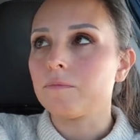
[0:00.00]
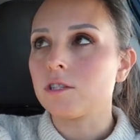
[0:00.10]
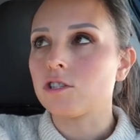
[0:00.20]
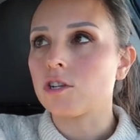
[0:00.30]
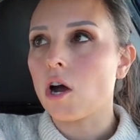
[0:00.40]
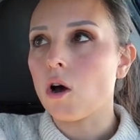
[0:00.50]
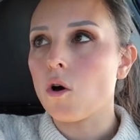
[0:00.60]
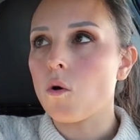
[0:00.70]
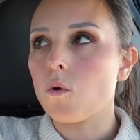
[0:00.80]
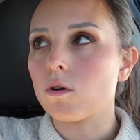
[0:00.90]

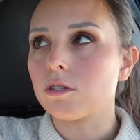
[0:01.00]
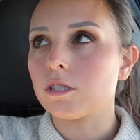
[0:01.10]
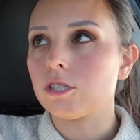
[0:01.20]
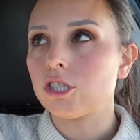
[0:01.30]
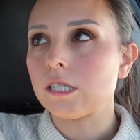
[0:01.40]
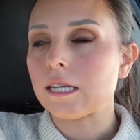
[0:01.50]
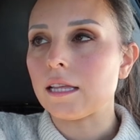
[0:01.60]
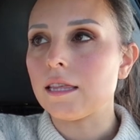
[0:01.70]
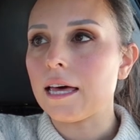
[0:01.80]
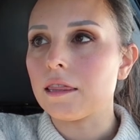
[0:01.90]
So she
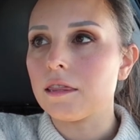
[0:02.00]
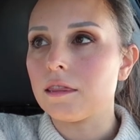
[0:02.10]
said that